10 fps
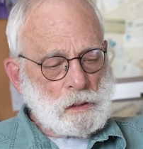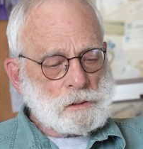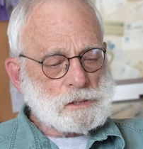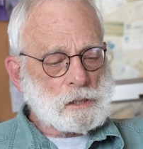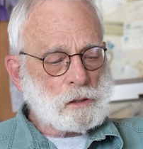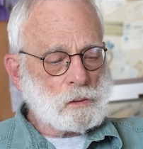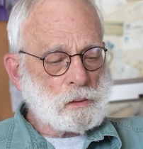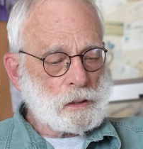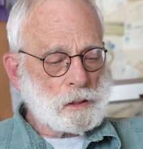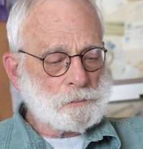So
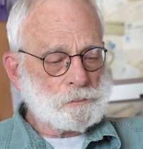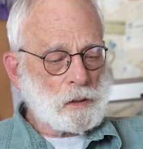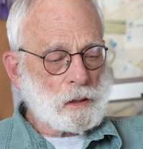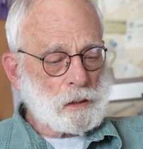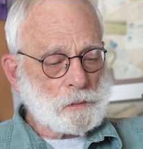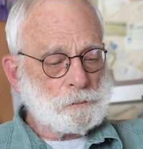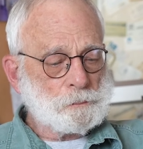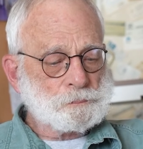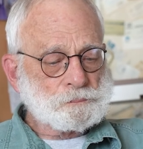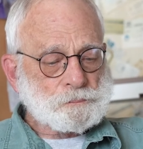uh, um,
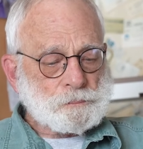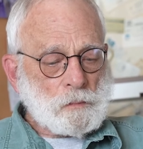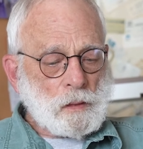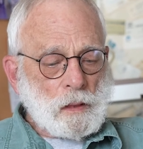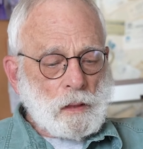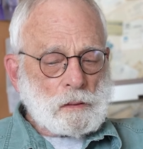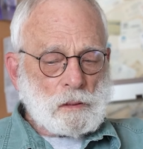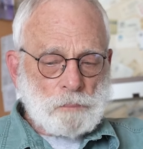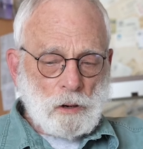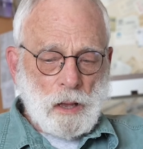
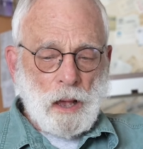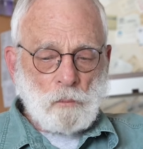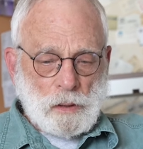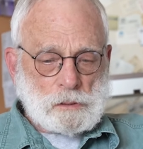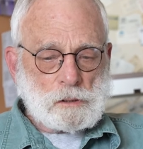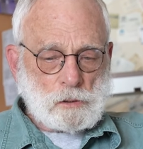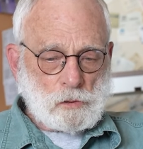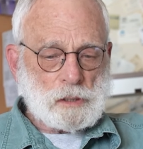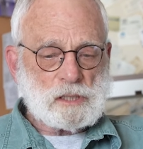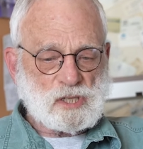the I wanted to
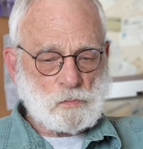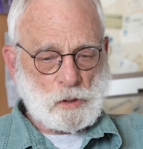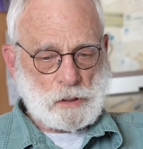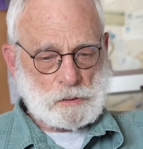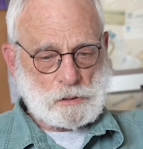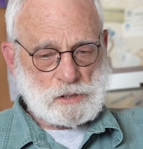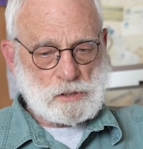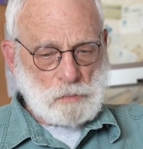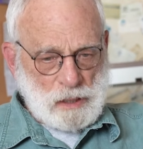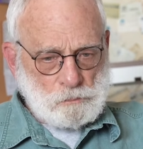look at sport
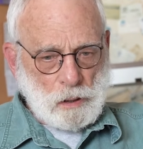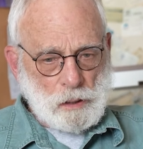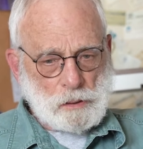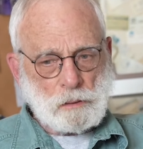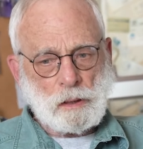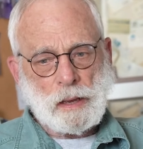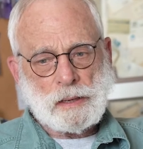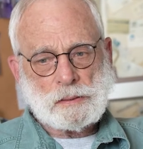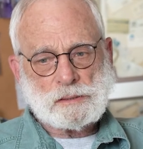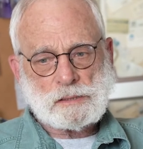hunters in part
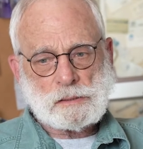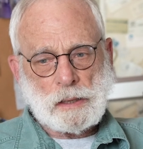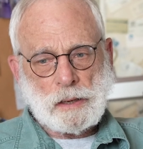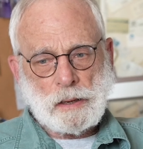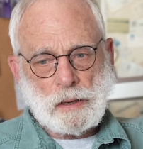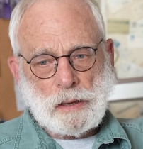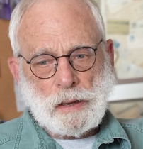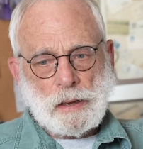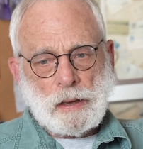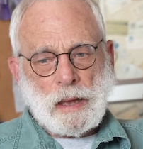as
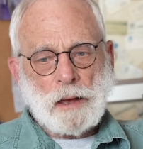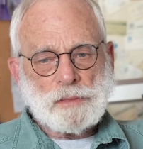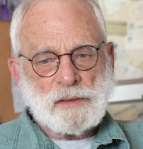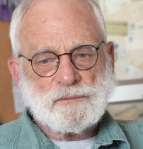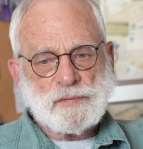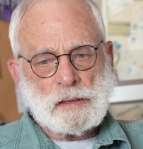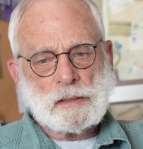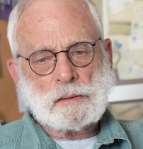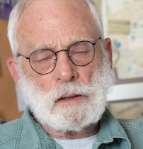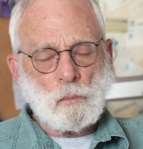how they fit
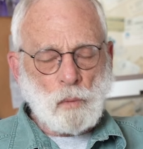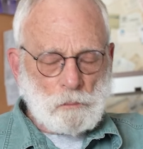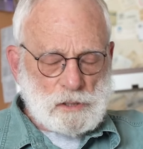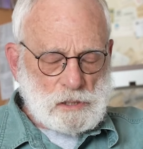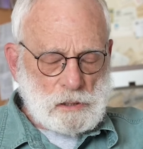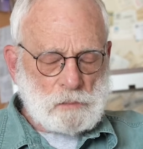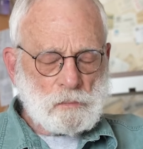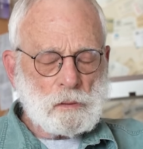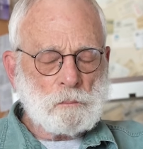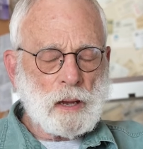in what was
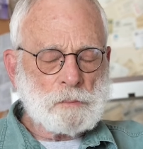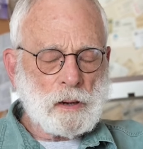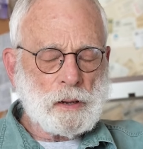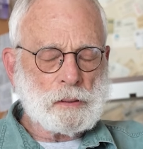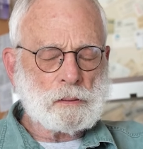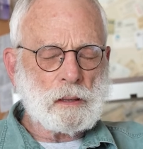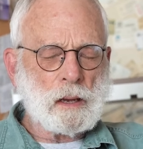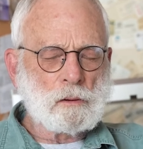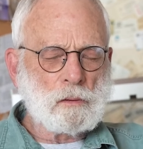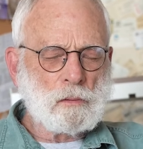in my mind
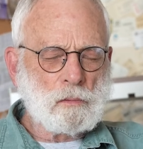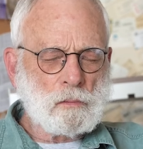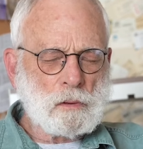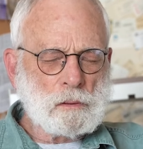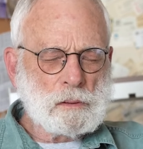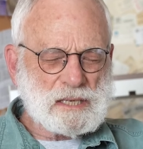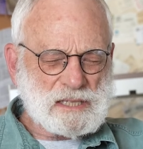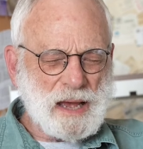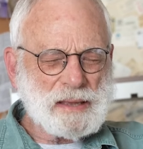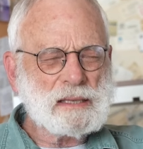uh,
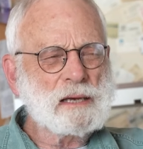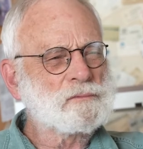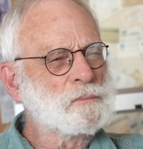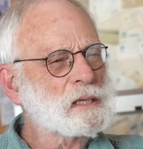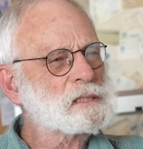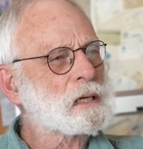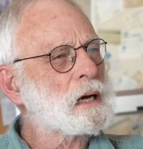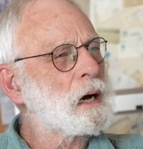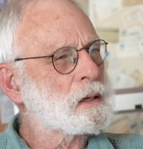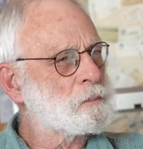this idea of mixed
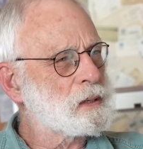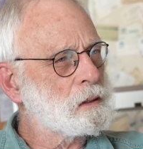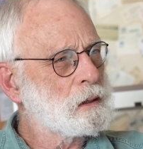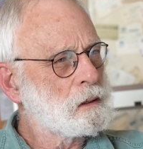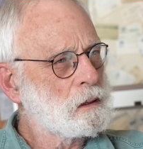economy.